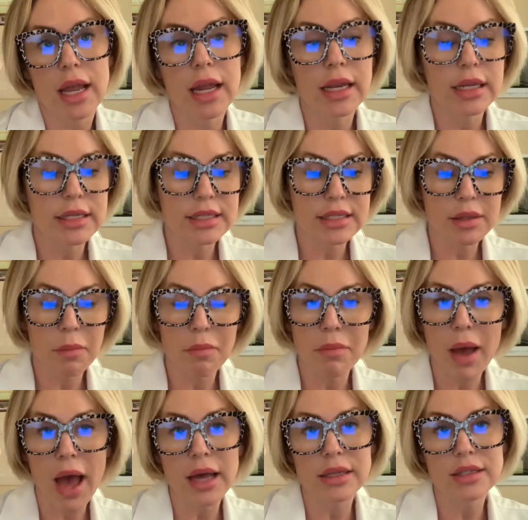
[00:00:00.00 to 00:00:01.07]
It is the
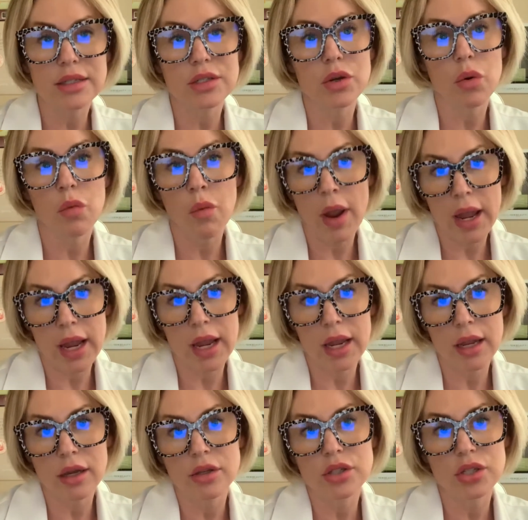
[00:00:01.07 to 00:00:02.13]
best
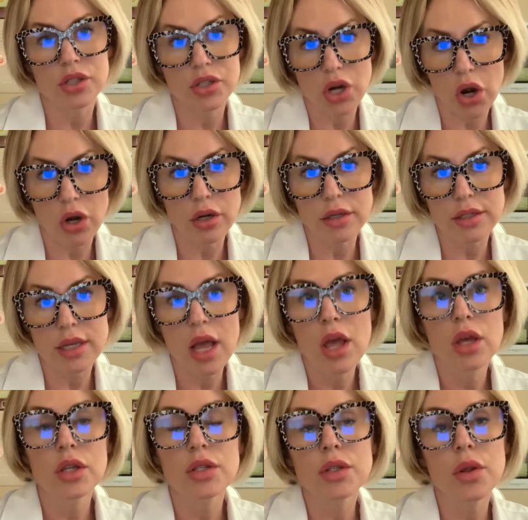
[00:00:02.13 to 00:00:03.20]
way to start,
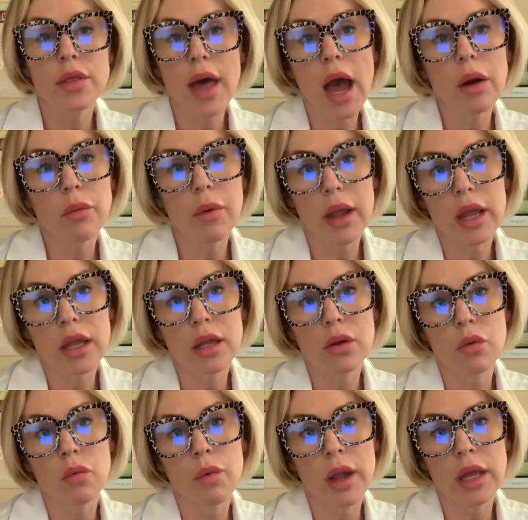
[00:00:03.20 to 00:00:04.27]
so that way
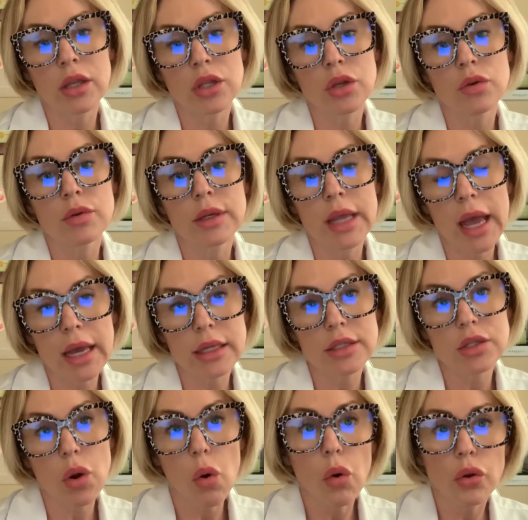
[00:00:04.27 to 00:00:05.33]
when you get
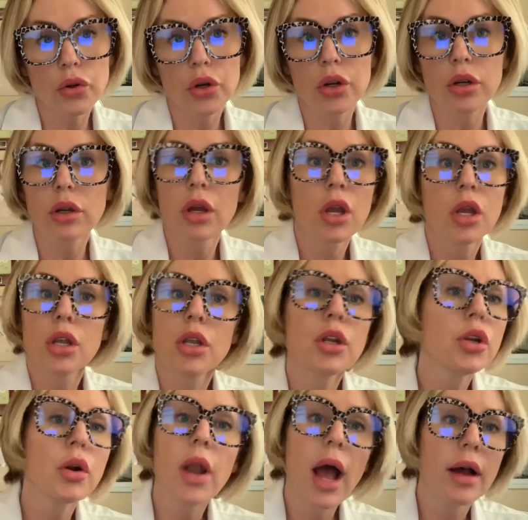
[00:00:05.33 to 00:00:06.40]
older you
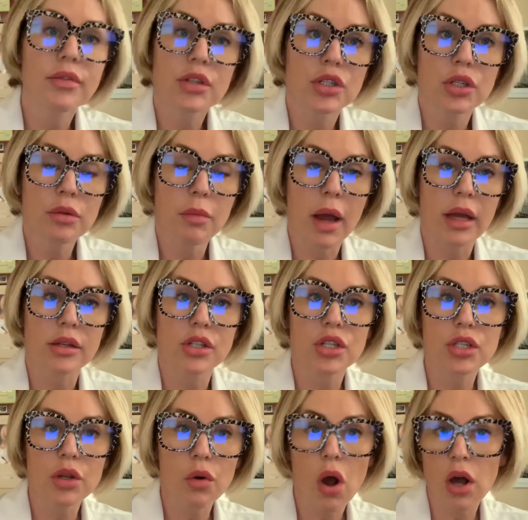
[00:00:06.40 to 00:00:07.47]
don't have to do much.
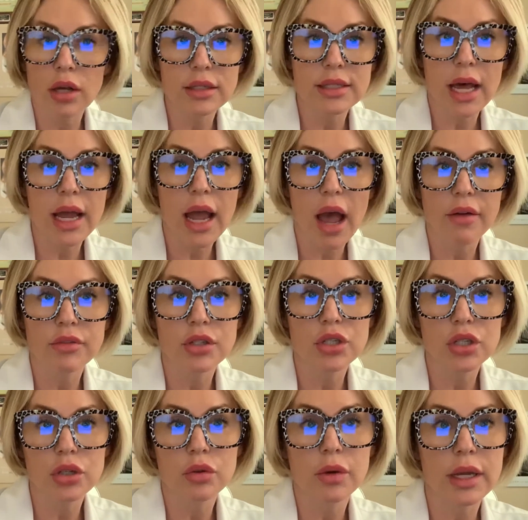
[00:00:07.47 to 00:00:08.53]
So all I have to
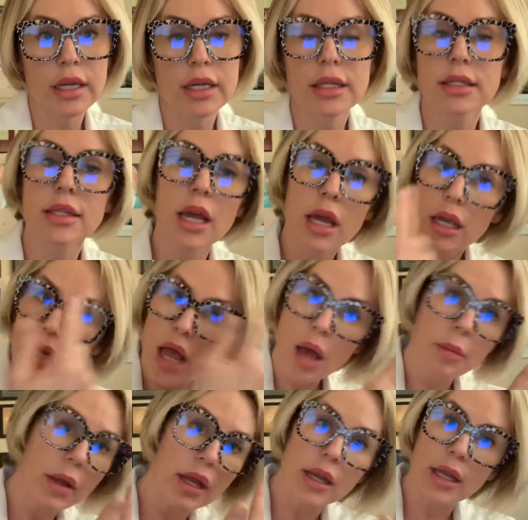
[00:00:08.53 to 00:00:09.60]
do is
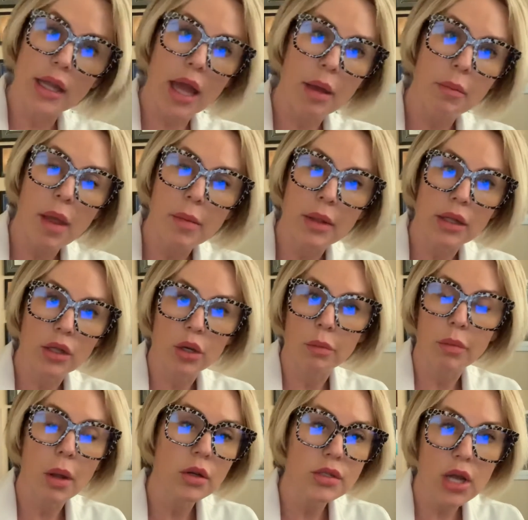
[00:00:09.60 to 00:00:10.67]
come in and get maybe a little
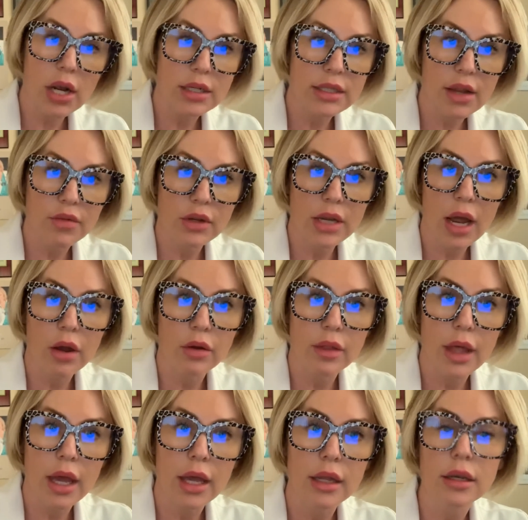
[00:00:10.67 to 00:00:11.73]
Botox every now and
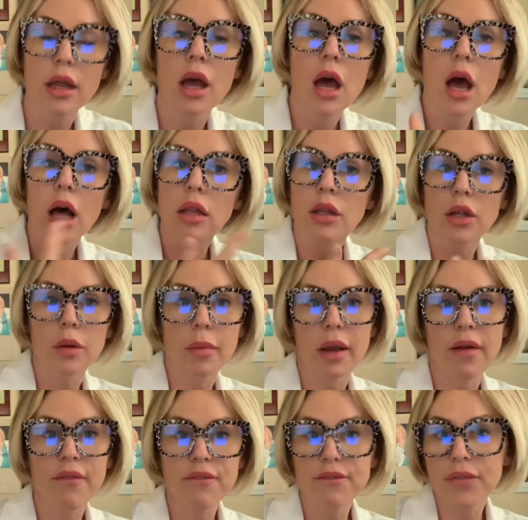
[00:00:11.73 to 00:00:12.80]
then, a little bit
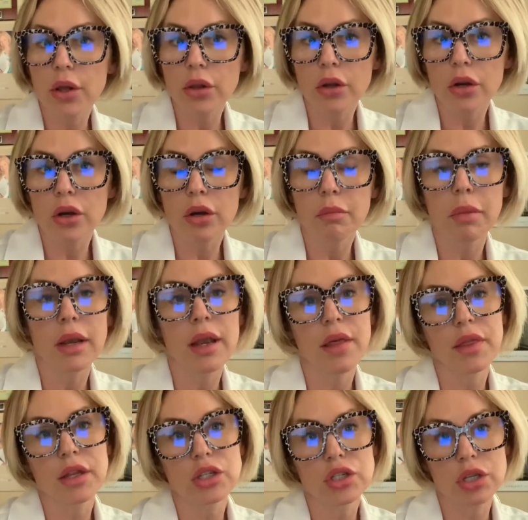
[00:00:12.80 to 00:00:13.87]
of filler, but
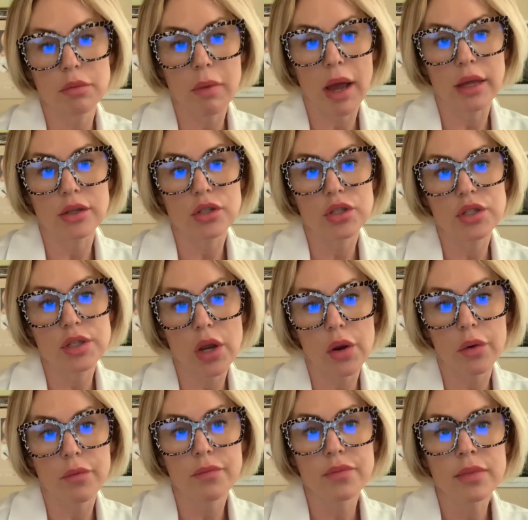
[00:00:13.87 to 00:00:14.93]
nothing too much.
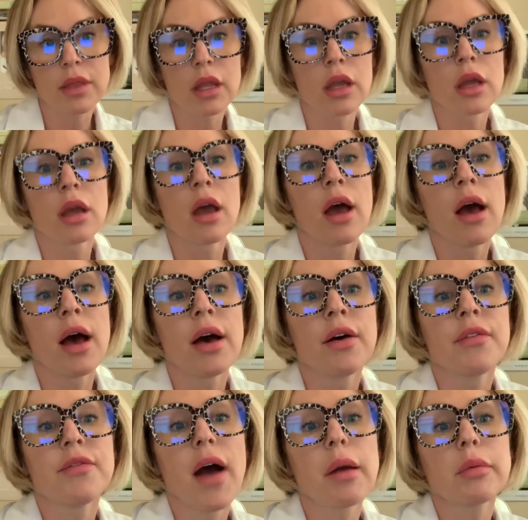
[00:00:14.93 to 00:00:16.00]
So
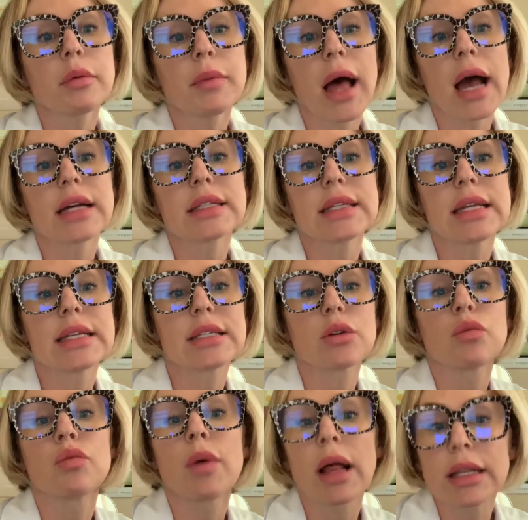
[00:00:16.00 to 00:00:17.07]
Fibroblast is a
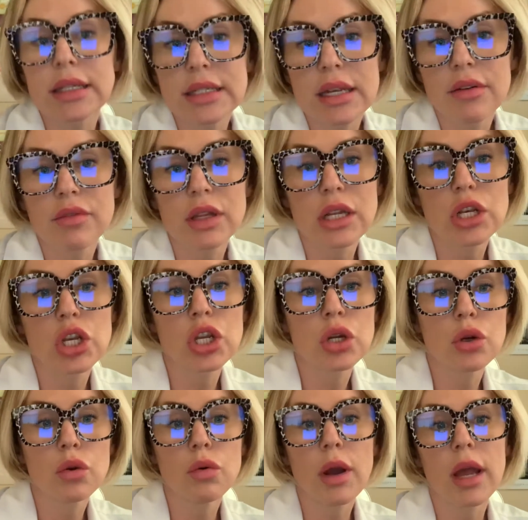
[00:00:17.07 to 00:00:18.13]
relatively
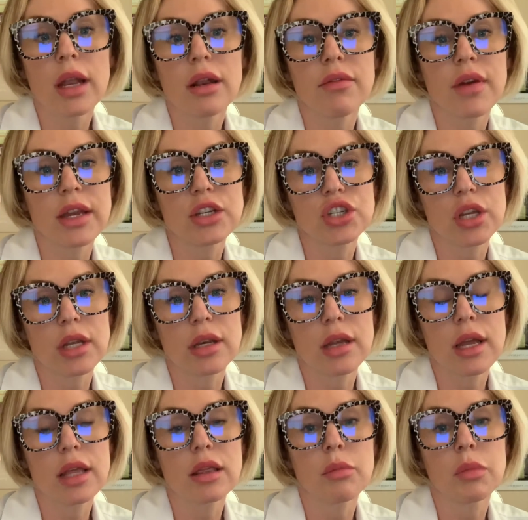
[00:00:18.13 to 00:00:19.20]
new innovation
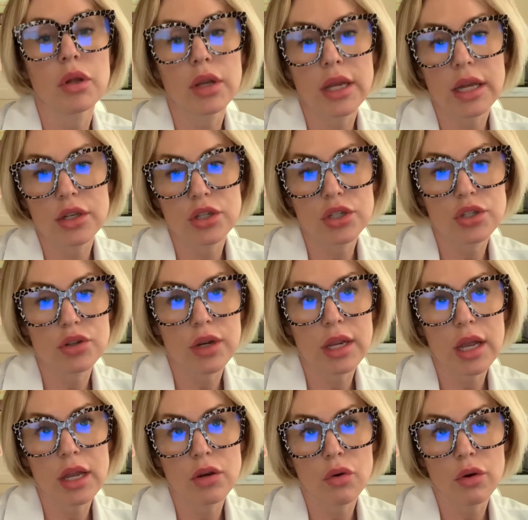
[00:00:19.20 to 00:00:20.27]
in the beauty industry
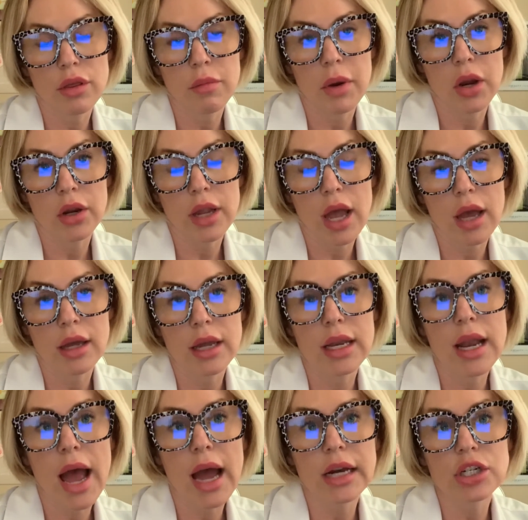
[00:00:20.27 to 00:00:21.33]
in North America.
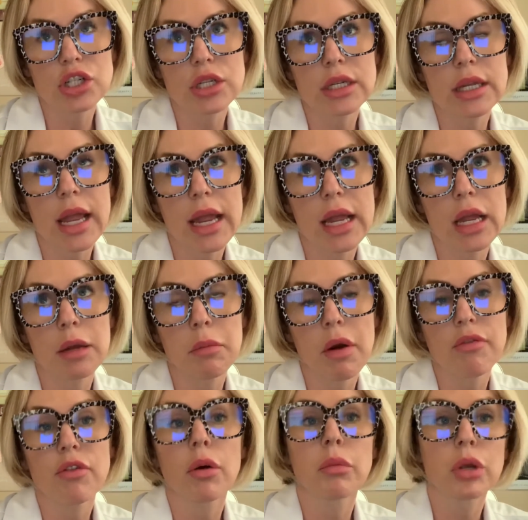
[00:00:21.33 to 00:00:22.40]
It actually came
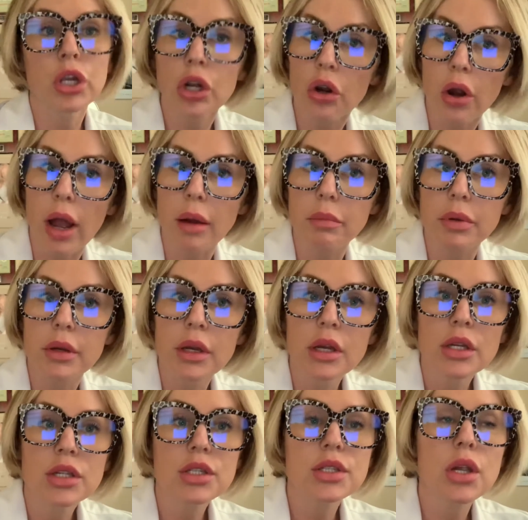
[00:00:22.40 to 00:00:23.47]
from Europe.
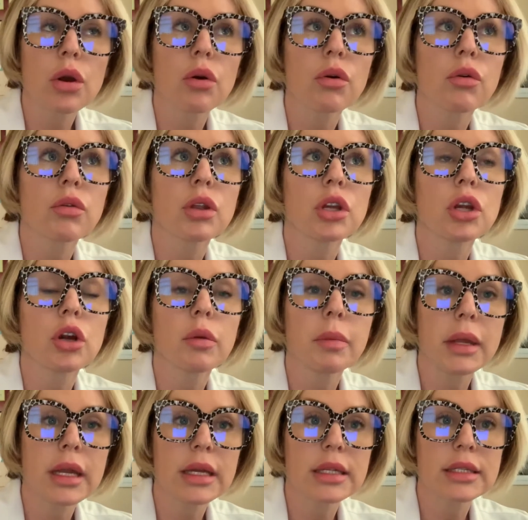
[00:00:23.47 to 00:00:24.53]
So the
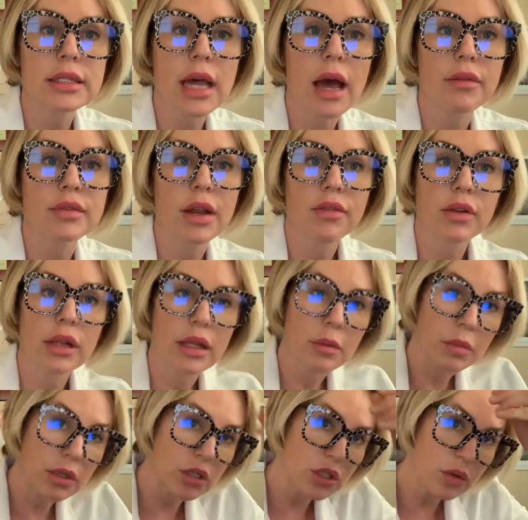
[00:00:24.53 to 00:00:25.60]
Europeans have definitely
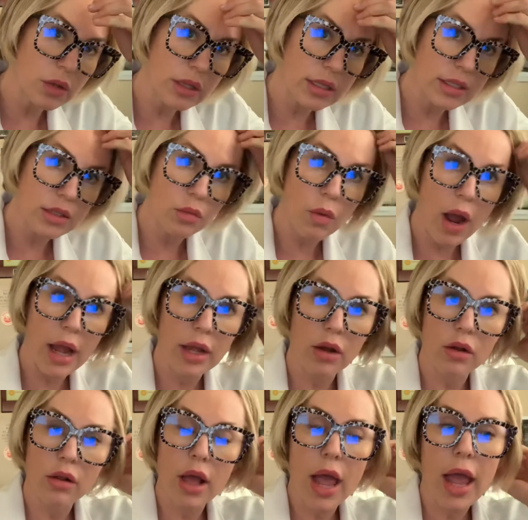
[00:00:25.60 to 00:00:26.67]
been doing this a
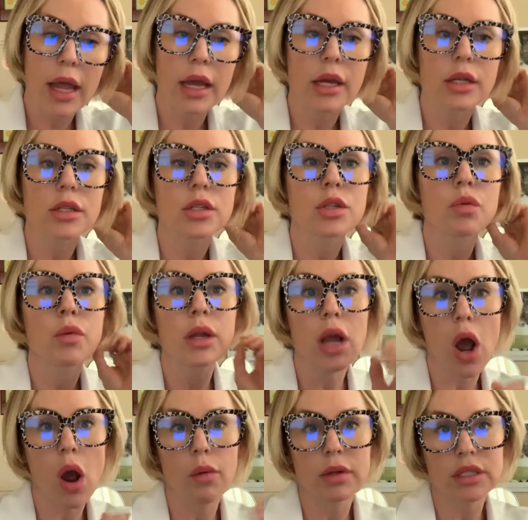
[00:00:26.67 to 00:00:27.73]
while, and we
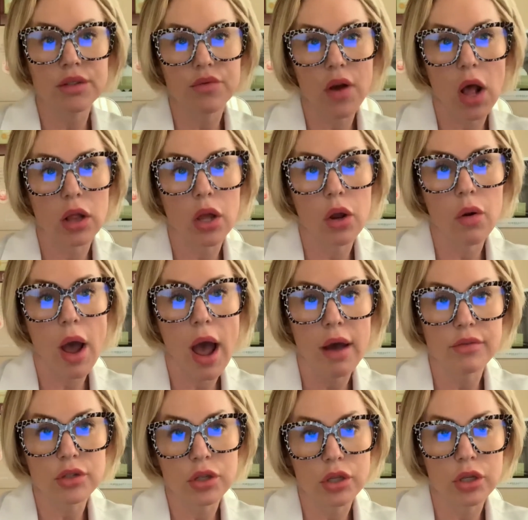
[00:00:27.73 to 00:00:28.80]
always follow
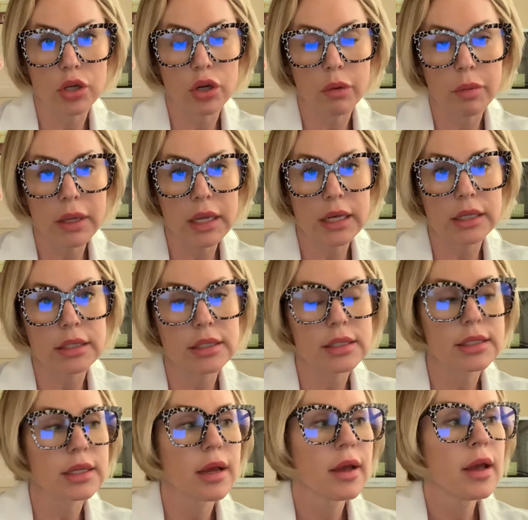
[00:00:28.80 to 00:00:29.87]
after the
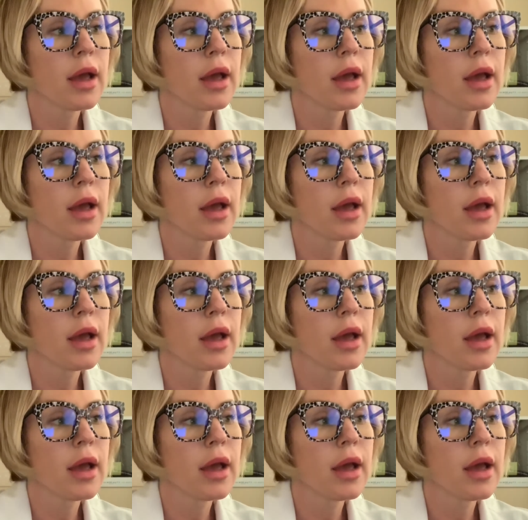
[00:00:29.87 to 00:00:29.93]
Europeans.